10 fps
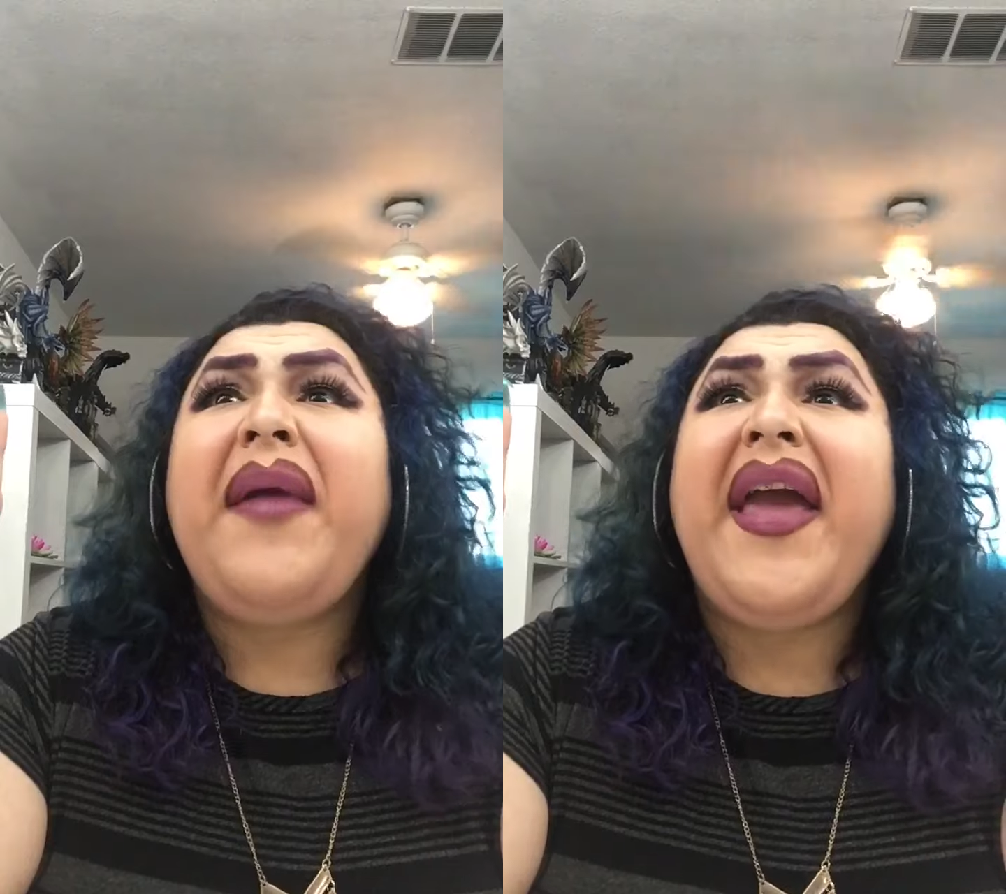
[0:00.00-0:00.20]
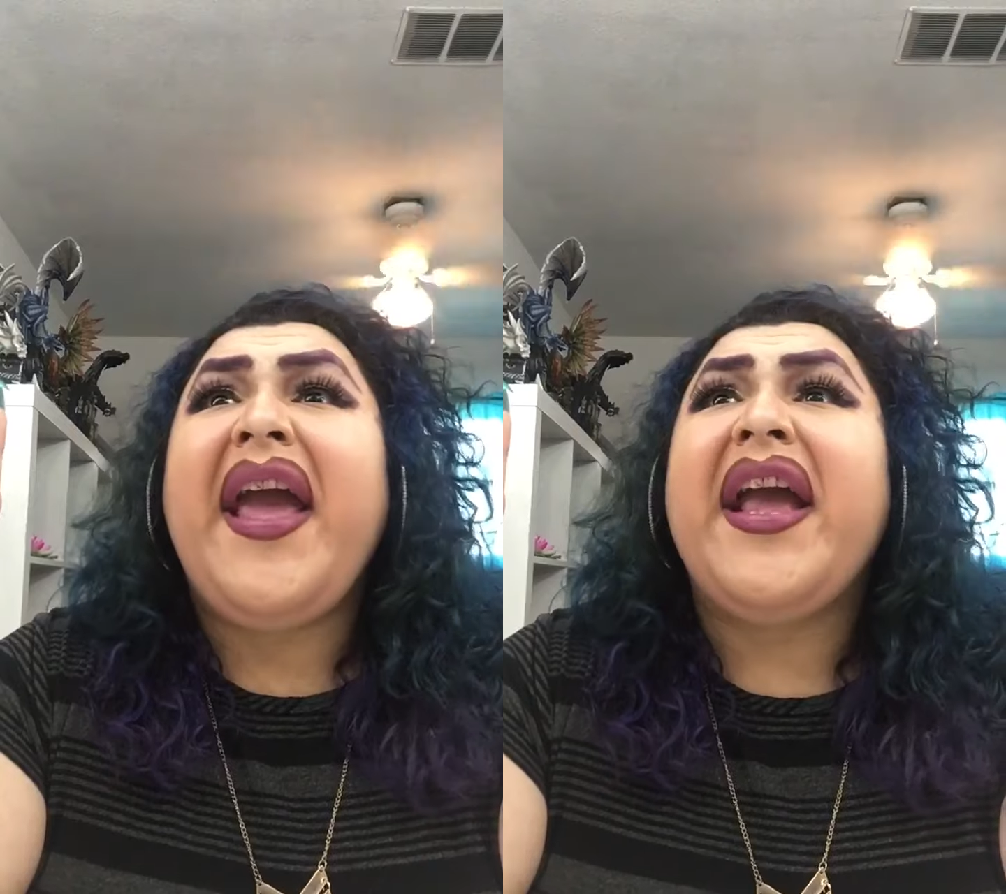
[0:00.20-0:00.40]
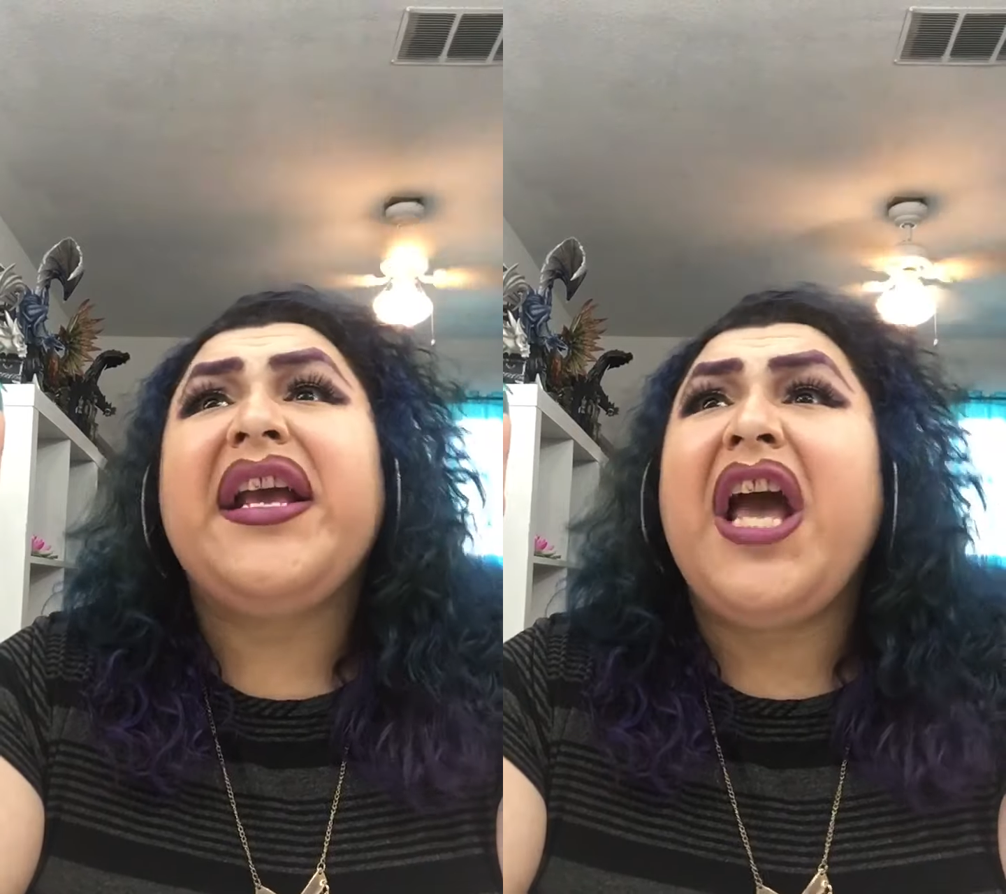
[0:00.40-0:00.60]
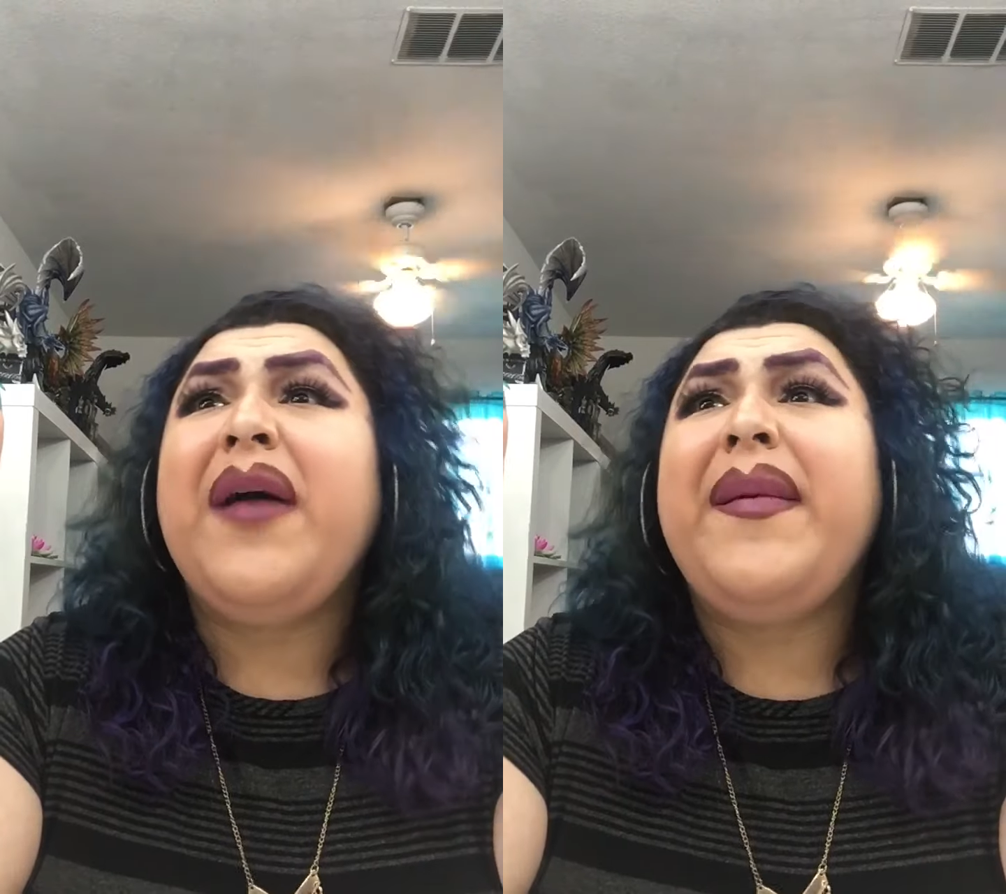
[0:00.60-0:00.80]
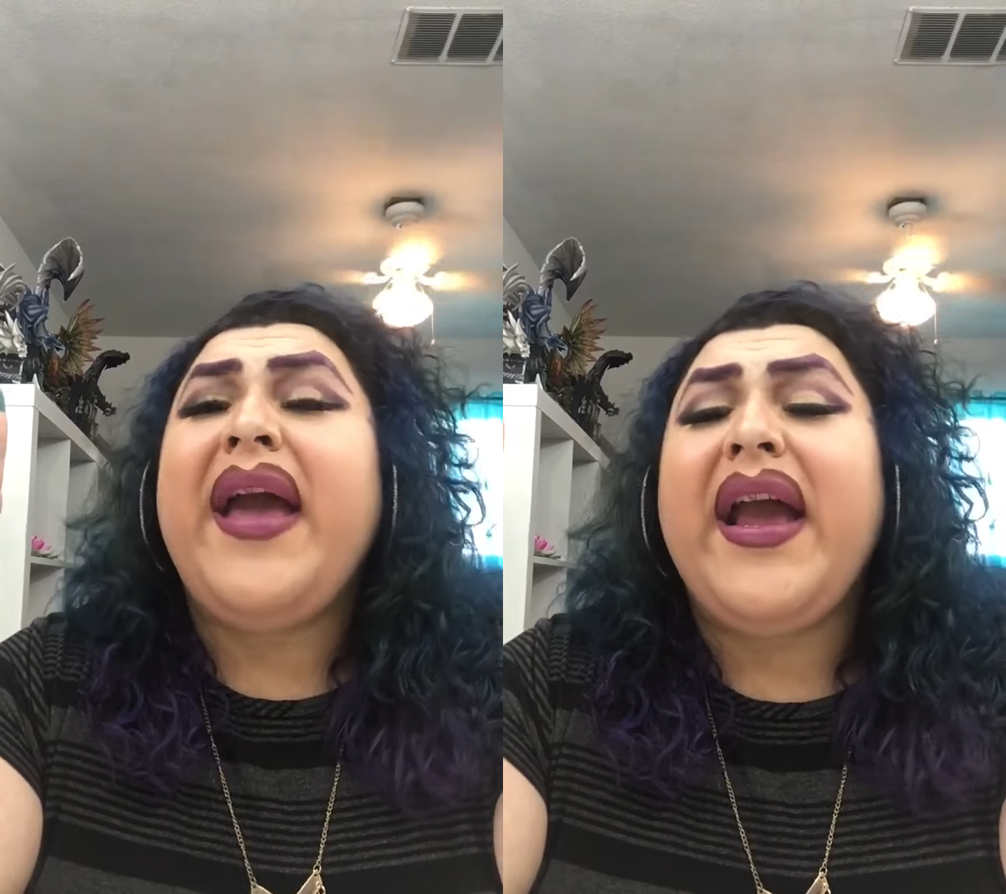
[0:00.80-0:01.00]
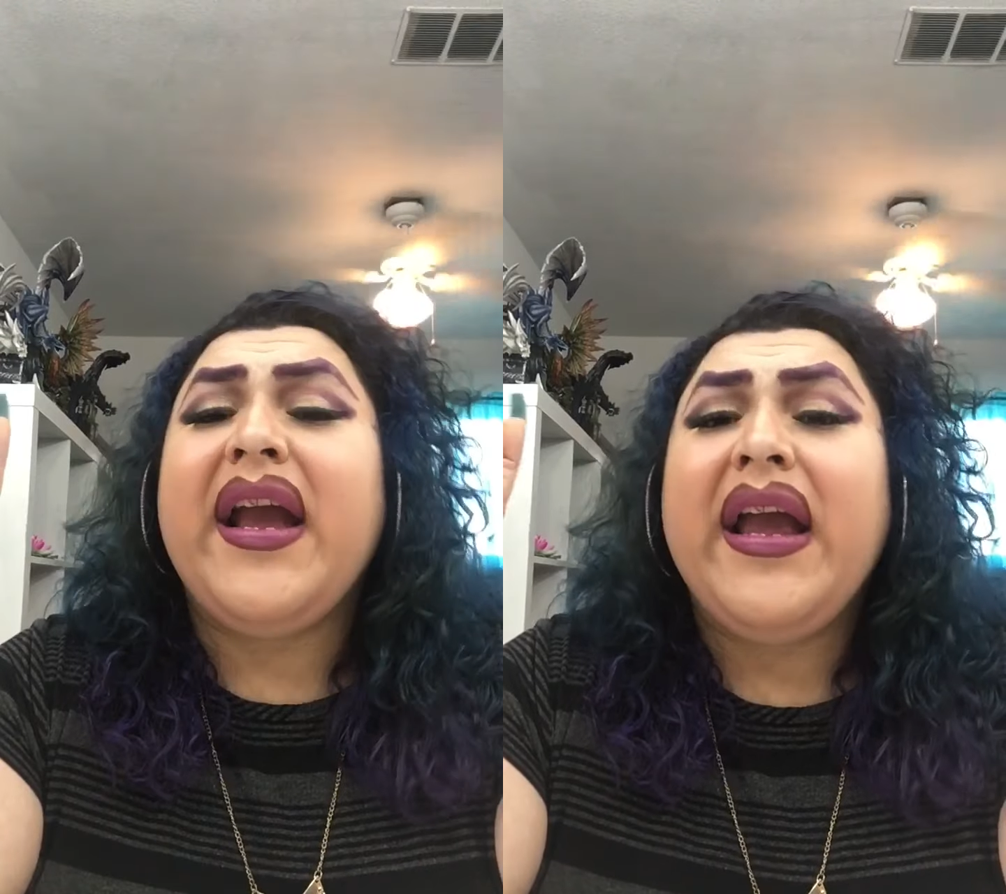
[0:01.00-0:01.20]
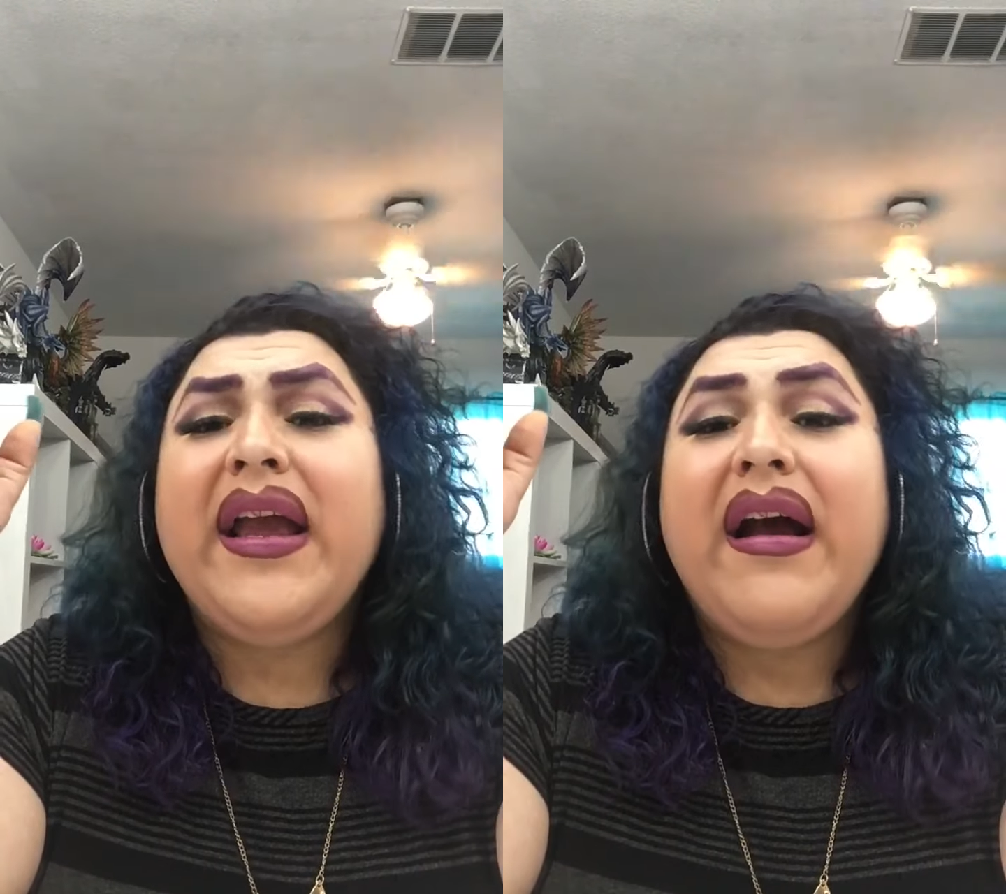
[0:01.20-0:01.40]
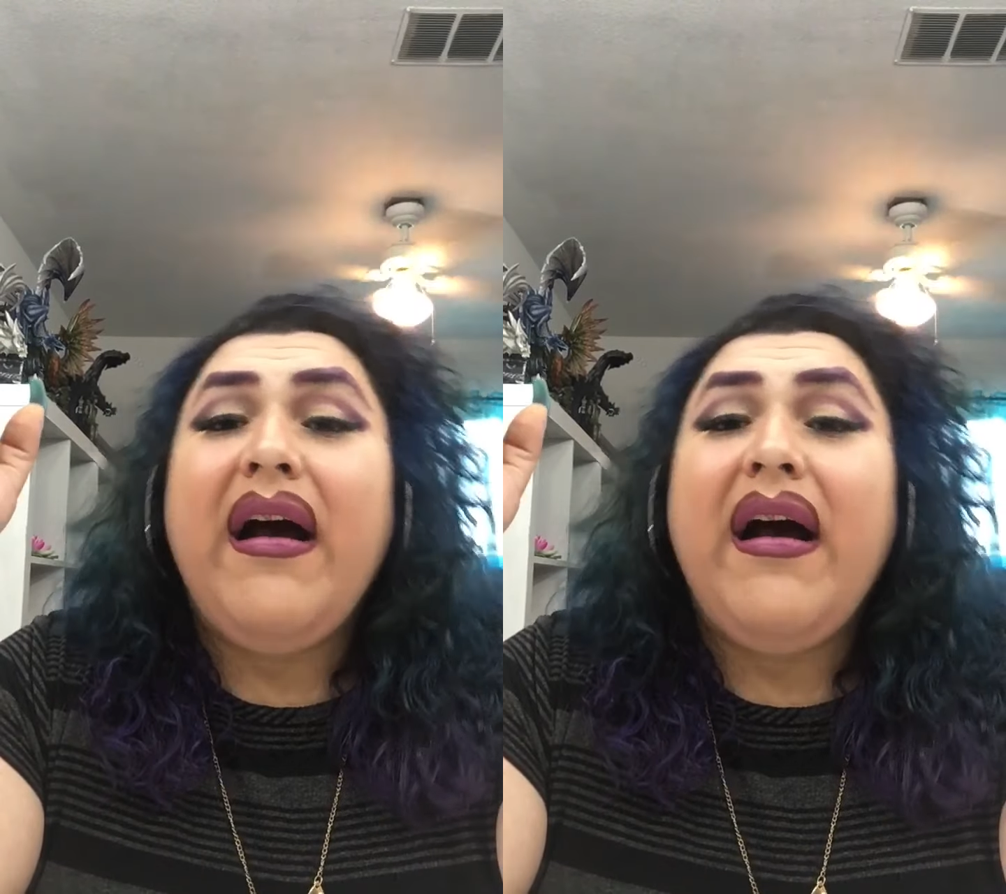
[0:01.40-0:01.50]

me, kill me,